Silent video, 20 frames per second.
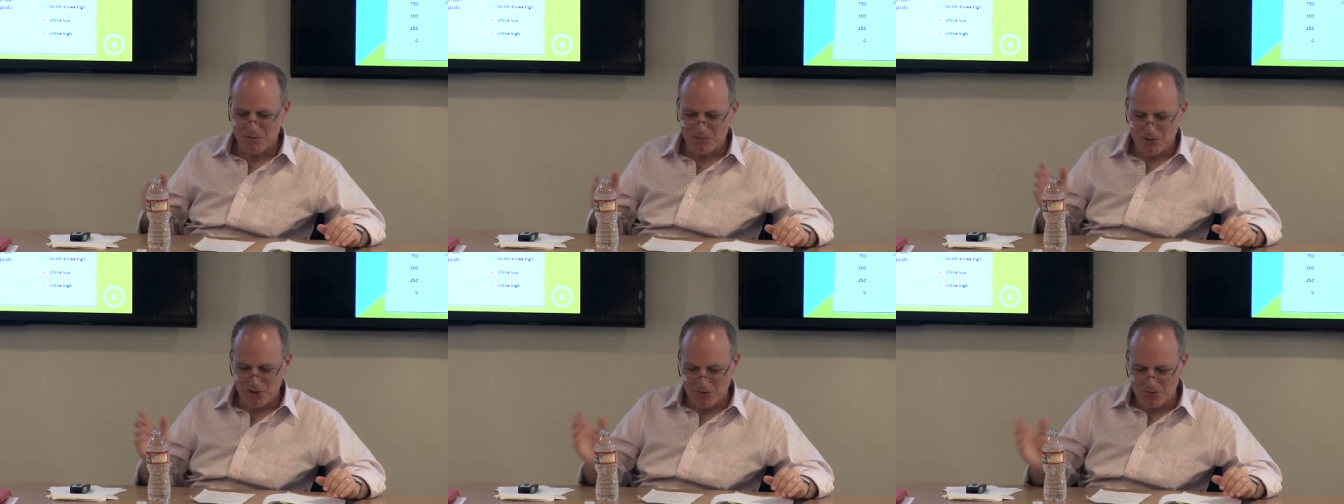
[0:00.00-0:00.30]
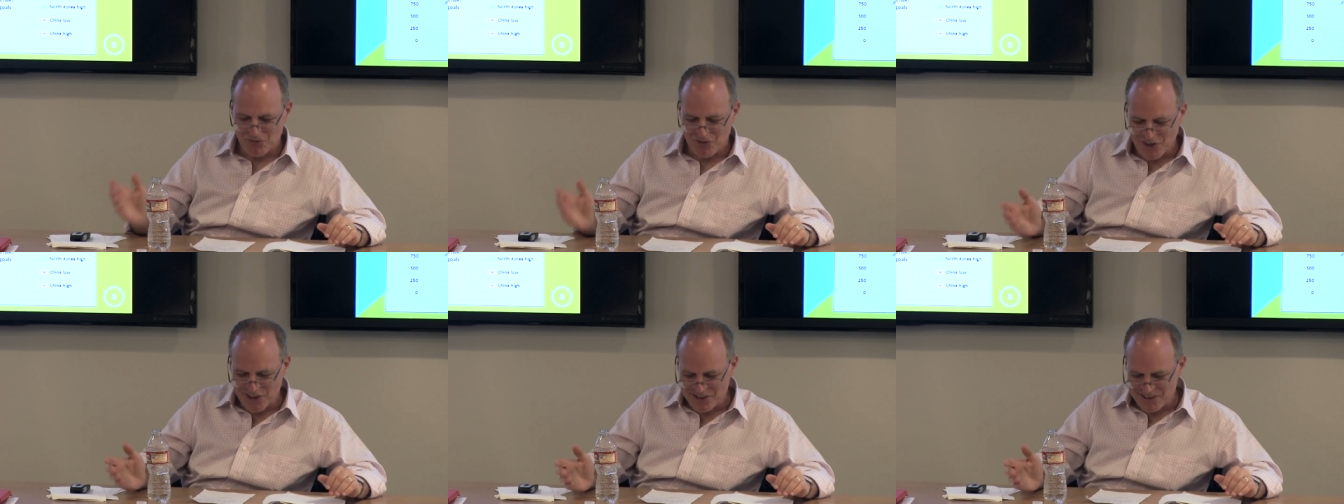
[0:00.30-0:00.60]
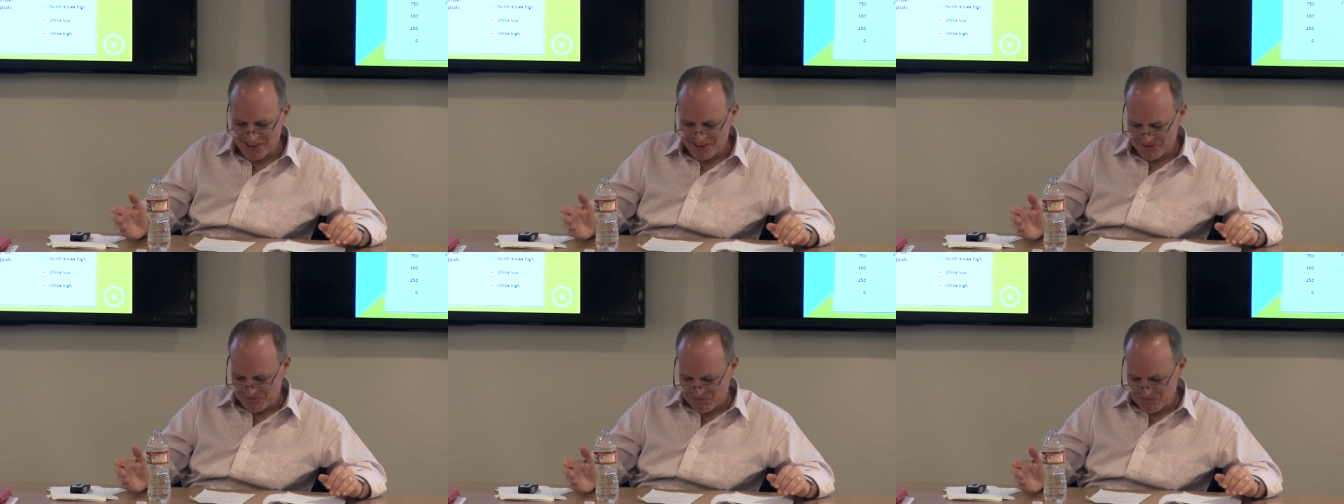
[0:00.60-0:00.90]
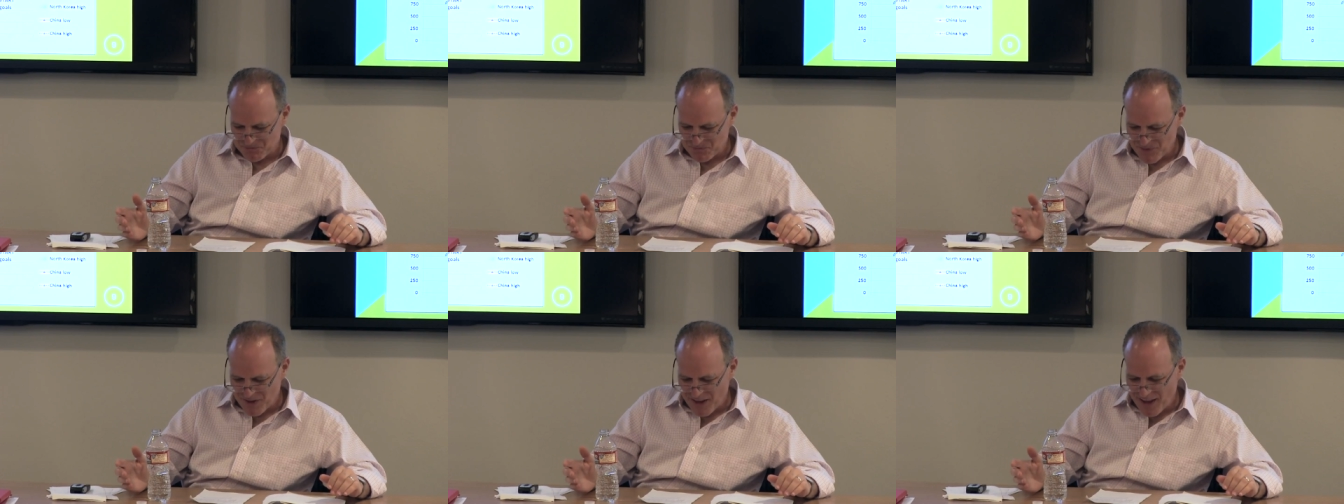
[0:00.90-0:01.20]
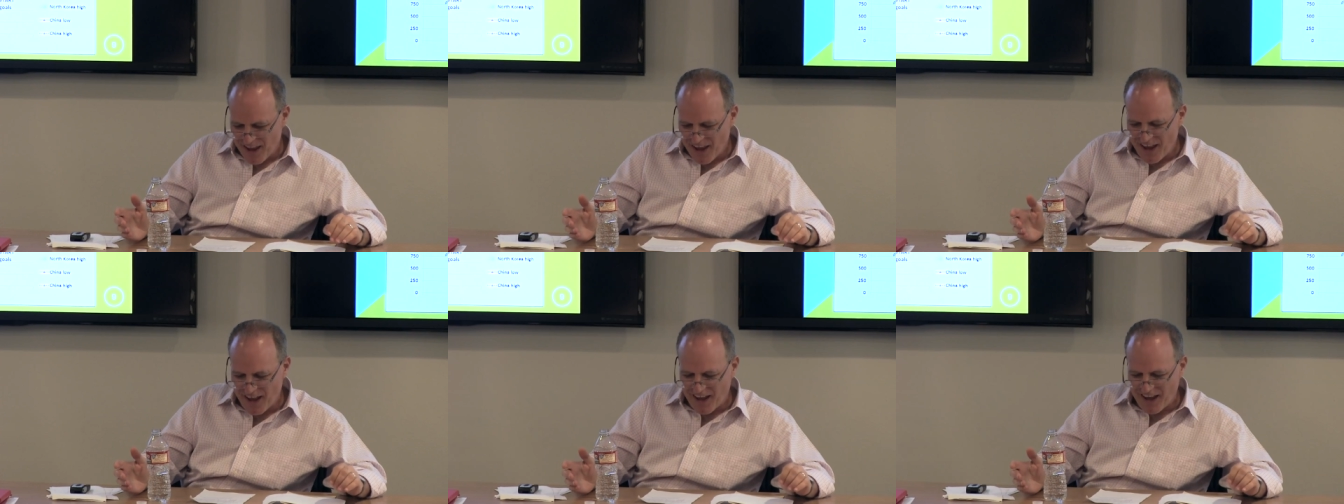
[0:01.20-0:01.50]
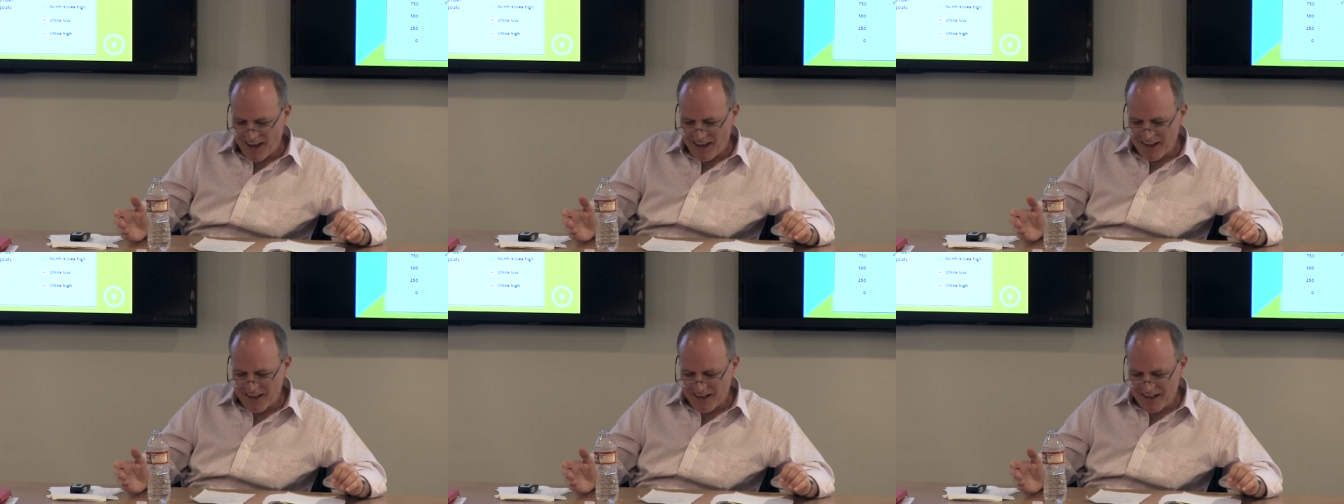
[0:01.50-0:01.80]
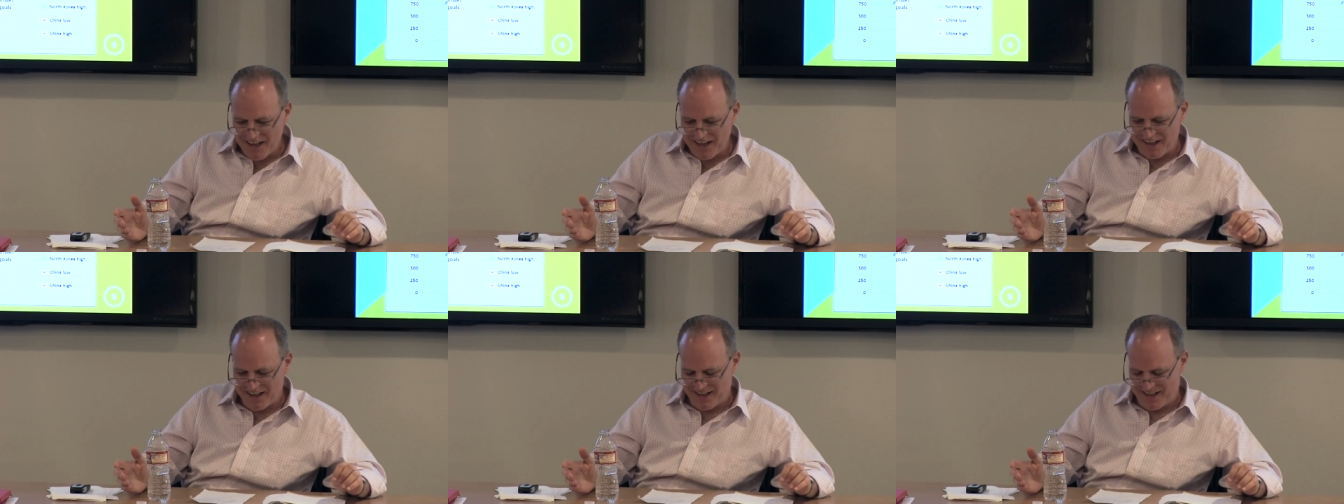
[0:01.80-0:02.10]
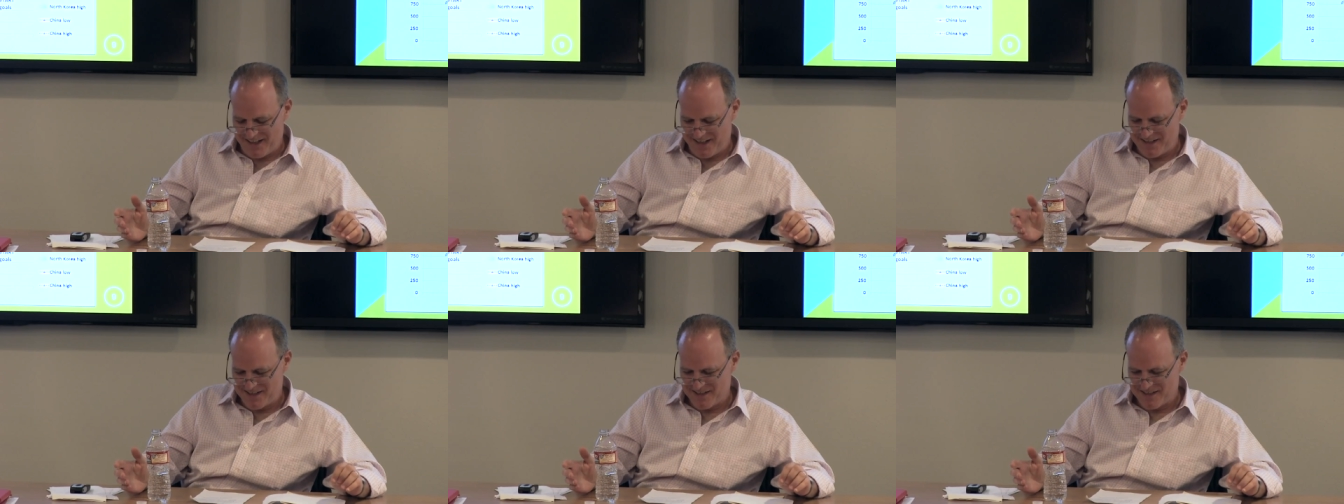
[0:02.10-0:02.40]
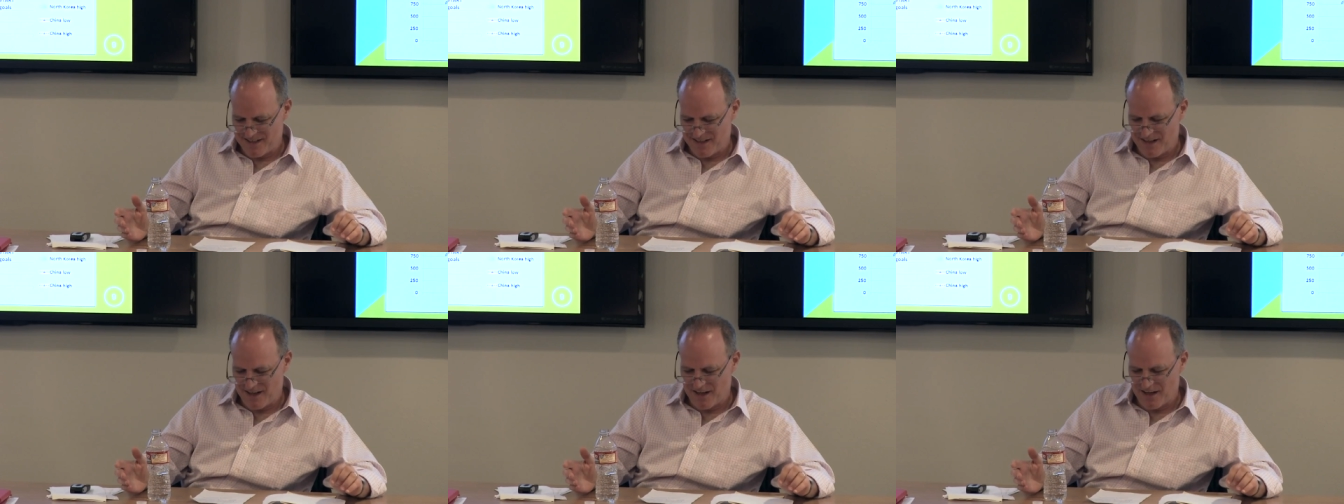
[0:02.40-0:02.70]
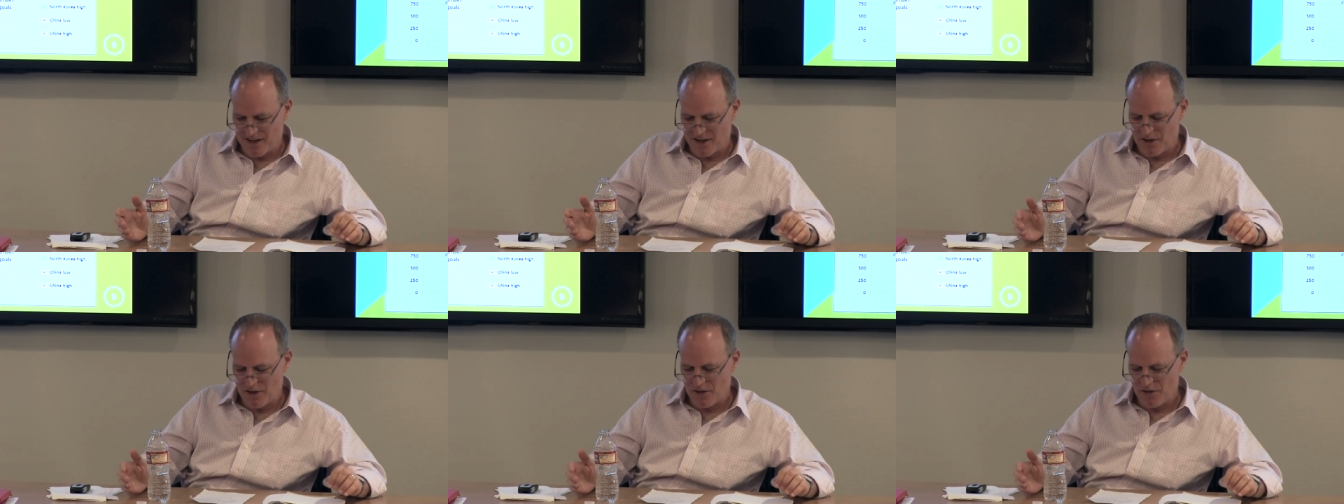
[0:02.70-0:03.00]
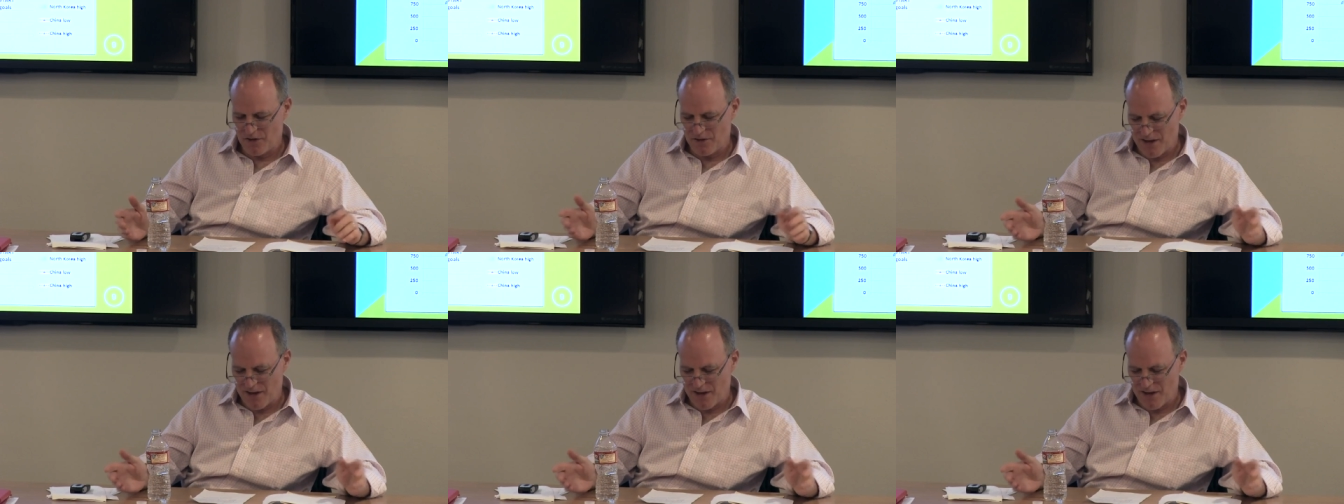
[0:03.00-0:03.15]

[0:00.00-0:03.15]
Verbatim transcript: We'd become friendly. In any case, uh,